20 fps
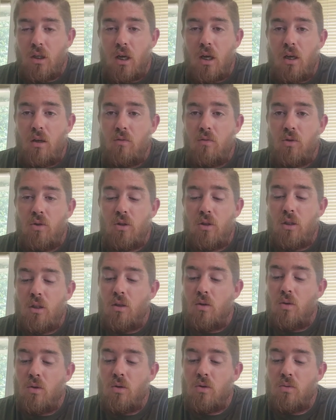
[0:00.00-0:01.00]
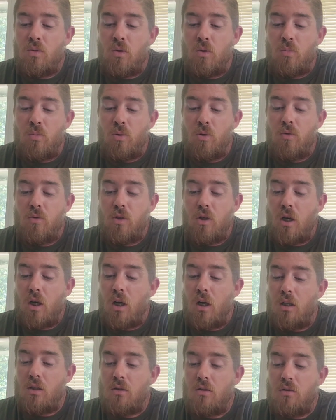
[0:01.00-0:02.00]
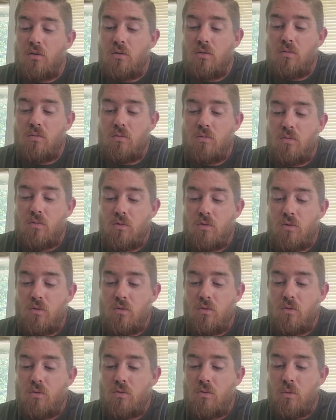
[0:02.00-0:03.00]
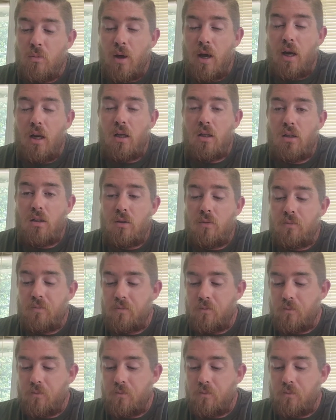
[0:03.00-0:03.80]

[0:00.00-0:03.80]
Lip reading: a handful of decoys will improve your odds dramatically.